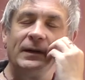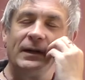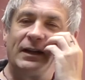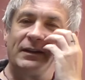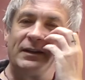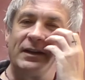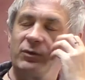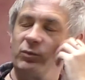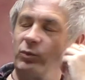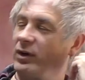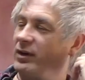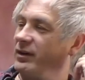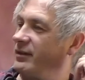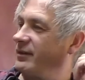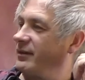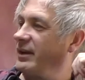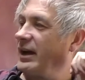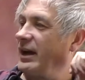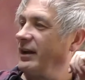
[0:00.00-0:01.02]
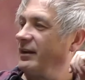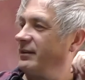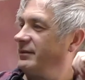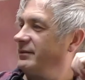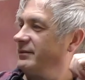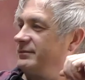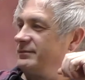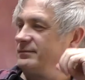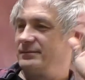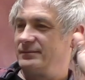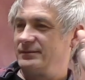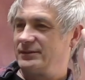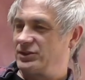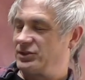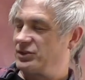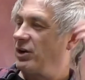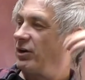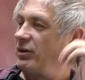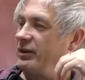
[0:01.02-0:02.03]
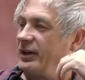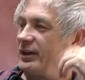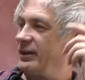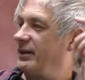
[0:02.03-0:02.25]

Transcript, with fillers: I think once that started,